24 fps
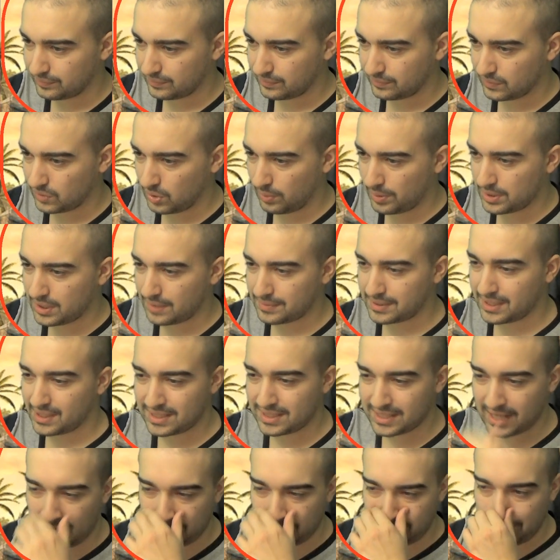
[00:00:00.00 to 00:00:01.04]
Almost up to the
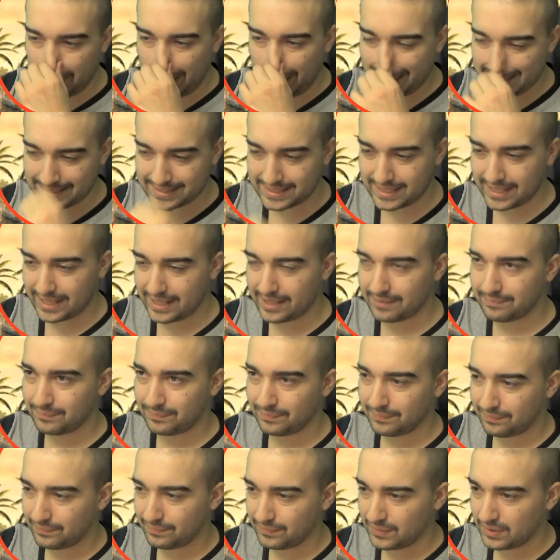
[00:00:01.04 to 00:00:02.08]
10 pens here.
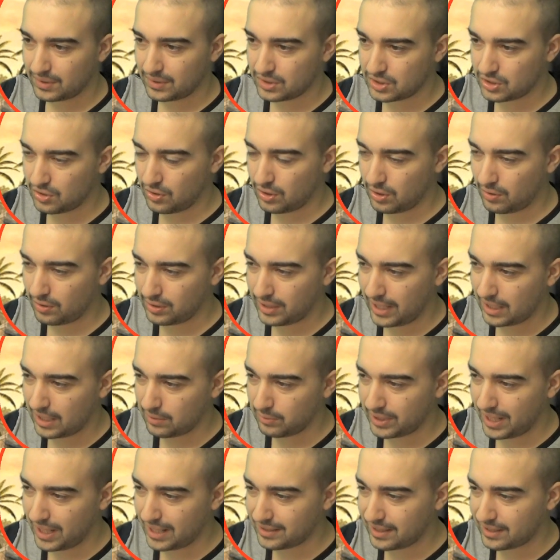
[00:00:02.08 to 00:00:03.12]
Sooner or later,
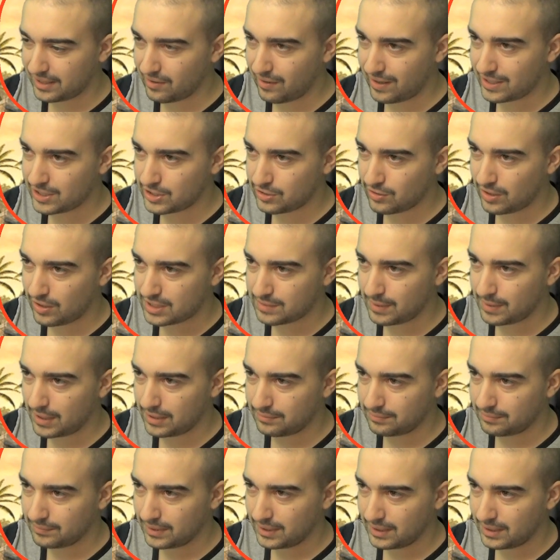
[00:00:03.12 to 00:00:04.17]
we'll get there, guys. Trust me.
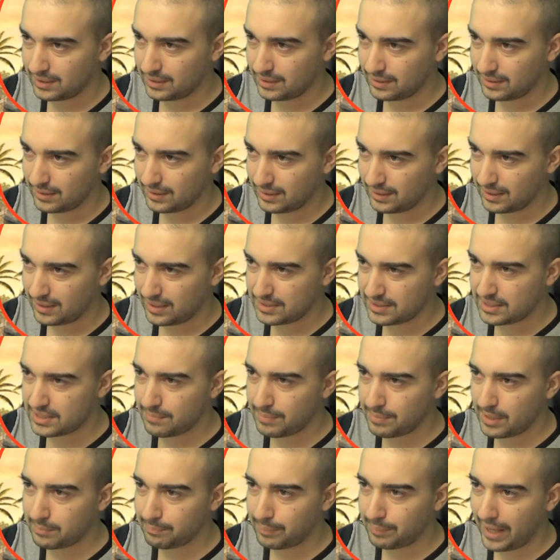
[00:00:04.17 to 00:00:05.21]
Is this a
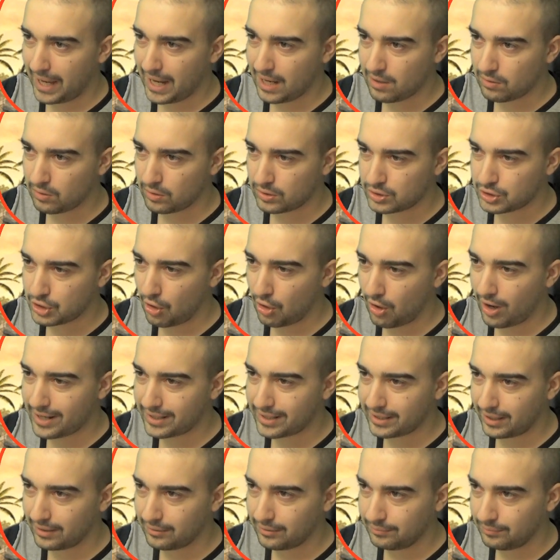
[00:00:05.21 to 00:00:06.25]
big bear or a
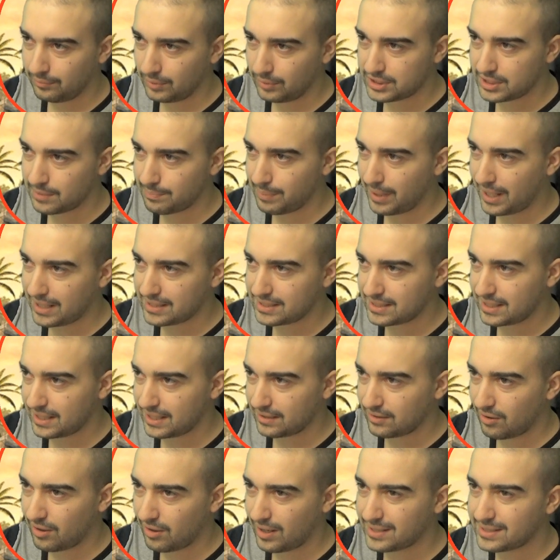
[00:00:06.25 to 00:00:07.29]
tiger? What's the bets here,
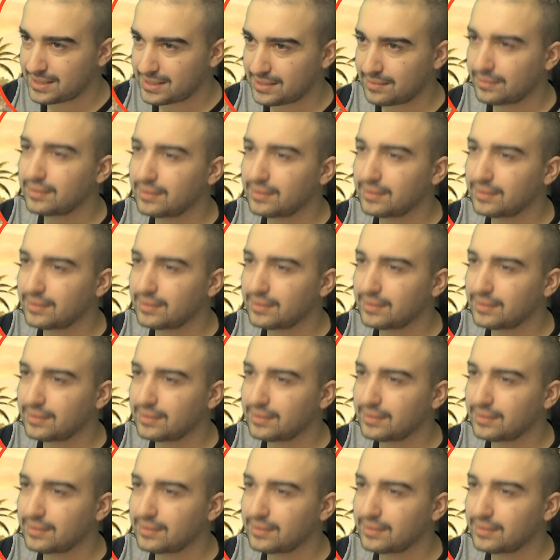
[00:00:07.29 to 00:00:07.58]
guys?